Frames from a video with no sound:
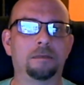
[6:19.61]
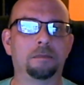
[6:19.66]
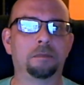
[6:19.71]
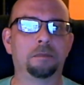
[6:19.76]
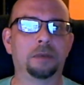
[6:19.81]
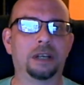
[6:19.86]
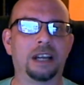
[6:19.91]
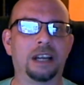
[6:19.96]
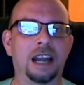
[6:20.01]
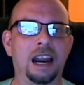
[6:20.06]

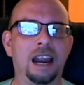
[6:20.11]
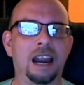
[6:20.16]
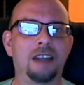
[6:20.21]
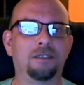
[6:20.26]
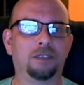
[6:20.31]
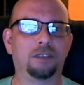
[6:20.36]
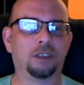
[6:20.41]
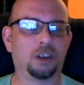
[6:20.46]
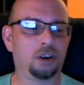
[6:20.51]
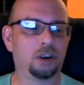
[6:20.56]
but I have
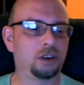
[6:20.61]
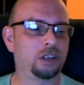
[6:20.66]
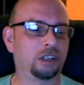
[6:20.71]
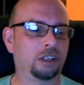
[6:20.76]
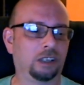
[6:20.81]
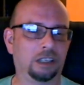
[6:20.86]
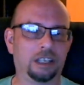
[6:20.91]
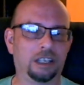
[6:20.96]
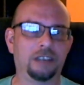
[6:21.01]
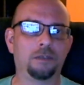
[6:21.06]
learned to
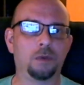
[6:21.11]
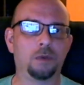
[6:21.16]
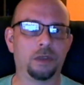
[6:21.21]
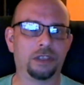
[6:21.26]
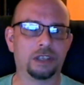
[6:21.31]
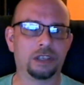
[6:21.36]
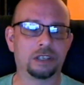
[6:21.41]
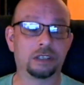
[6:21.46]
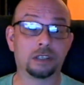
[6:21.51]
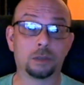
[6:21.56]
live with
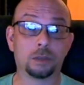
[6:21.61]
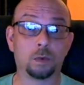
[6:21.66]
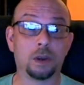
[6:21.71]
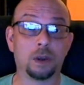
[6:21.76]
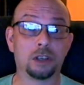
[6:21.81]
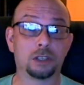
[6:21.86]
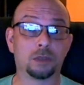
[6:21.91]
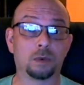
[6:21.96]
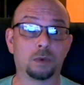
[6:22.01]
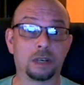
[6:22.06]
this as well
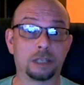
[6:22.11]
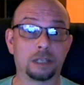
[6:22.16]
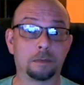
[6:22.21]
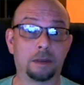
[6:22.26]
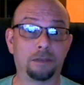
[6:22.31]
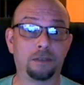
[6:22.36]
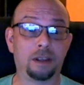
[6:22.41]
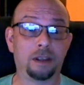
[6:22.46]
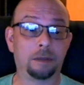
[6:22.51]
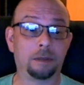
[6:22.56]
as the rest of my
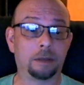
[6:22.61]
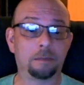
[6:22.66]
family.